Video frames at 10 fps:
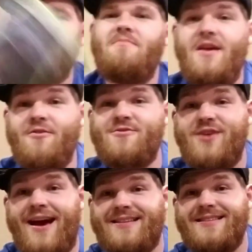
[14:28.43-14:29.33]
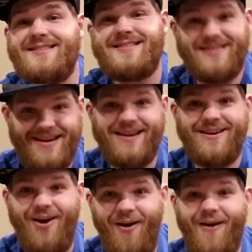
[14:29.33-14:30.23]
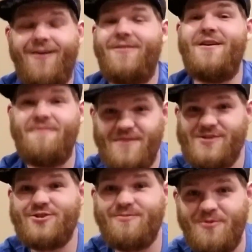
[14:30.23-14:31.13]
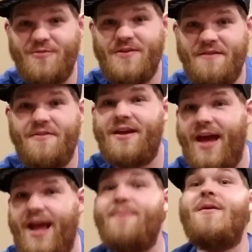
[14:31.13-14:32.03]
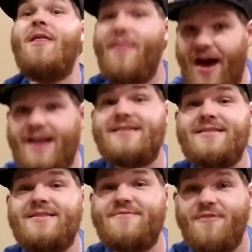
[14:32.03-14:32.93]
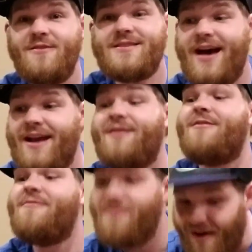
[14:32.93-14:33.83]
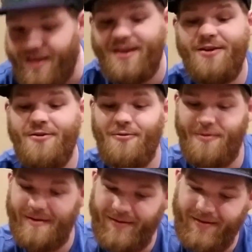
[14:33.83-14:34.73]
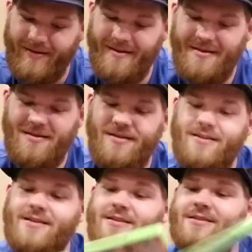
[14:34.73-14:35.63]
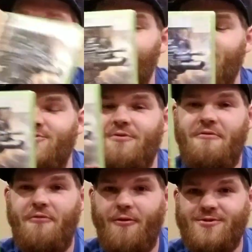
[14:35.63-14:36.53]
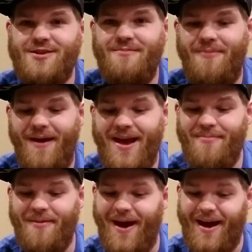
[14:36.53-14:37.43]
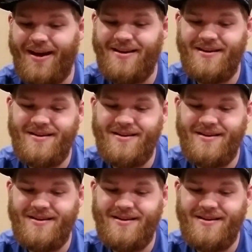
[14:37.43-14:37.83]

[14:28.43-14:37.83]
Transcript: Peter Jackson's King Kong, the official movie of the game. That is its full title. Fuck you. Soldier of Fortune, Payback.